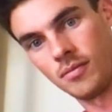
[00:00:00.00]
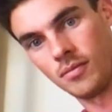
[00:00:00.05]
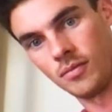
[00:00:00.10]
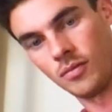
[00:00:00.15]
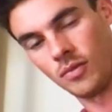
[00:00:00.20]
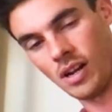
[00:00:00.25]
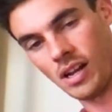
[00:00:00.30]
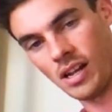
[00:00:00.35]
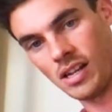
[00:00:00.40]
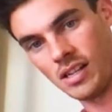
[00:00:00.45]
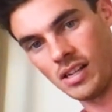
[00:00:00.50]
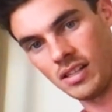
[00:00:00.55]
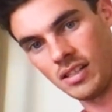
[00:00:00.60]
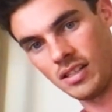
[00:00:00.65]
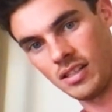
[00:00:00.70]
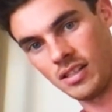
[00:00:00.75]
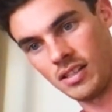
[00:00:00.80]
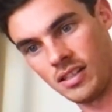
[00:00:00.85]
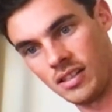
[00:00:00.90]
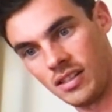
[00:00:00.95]
right?
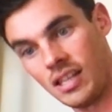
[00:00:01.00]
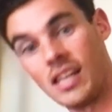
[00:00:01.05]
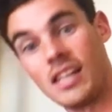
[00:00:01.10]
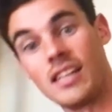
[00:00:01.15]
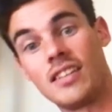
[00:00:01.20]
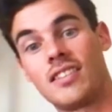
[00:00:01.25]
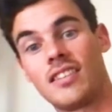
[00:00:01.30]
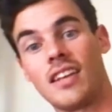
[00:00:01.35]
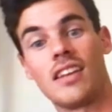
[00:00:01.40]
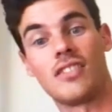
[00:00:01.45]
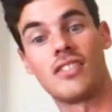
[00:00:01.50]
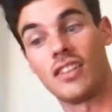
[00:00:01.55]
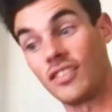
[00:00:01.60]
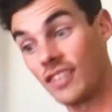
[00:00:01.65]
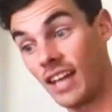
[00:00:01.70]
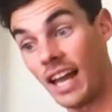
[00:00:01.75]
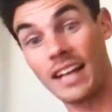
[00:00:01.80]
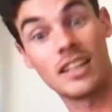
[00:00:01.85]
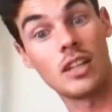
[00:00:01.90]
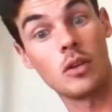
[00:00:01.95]
He says
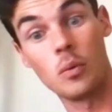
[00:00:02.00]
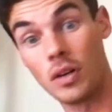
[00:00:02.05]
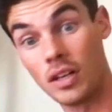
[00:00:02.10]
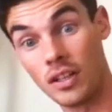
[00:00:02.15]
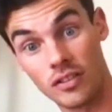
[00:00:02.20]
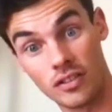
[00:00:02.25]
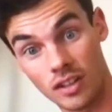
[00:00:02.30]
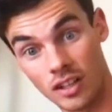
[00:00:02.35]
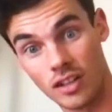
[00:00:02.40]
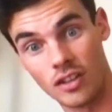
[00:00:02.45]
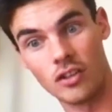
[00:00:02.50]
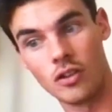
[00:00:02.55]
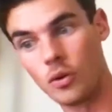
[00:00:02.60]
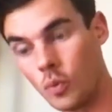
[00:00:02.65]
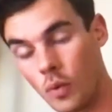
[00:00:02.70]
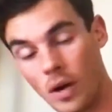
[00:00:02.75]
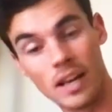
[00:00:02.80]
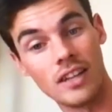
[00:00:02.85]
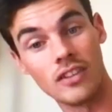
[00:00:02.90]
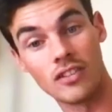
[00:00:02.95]
exactly what he's going to do,
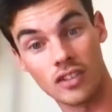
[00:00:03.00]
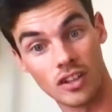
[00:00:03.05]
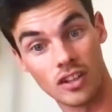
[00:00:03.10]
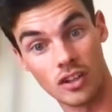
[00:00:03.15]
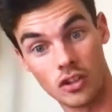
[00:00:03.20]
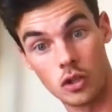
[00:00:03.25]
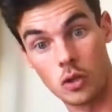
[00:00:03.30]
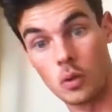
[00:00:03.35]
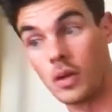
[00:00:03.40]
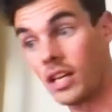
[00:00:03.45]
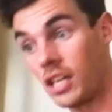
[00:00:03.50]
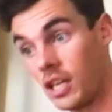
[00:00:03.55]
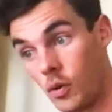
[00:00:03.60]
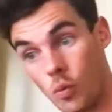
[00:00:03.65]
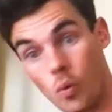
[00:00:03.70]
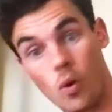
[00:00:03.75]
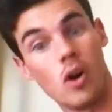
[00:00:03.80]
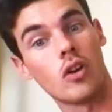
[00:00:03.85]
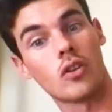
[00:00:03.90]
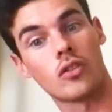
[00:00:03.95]
when he's going to do it. He
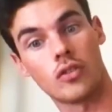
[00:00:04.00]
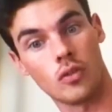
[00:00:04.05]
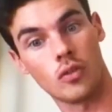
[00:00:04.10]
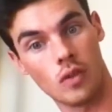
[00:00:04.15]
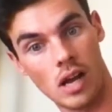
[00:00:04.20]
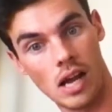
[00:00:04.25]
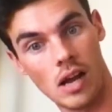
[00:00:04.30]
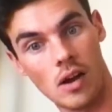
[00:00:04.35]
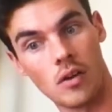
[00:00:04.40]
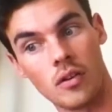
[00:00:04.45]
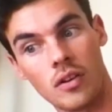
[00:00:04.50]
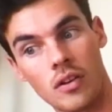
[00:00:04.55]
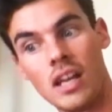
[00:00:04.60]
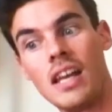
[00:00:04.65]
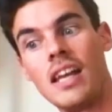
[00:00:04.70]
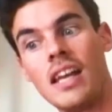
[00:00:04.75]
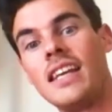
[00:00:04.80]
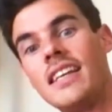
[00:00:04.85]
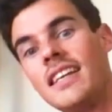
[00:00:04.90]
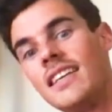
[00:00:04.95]
walks around,
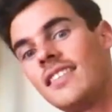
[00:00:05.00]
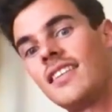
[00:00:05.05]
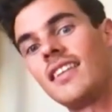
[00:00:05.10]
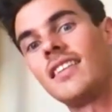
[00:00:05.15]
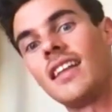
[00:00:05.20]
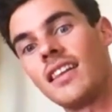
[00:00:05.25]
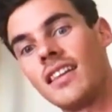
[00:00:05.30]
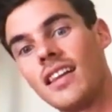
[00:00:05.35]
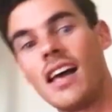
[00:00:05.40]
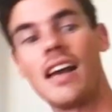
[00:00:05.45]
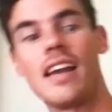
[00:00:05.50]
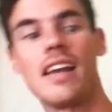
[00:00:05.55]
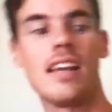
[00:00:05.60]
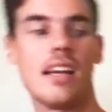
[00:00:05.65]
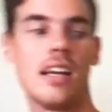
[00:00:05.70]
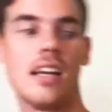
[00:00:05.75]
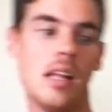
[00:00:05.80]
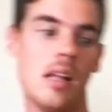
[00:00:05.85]
he's in the light,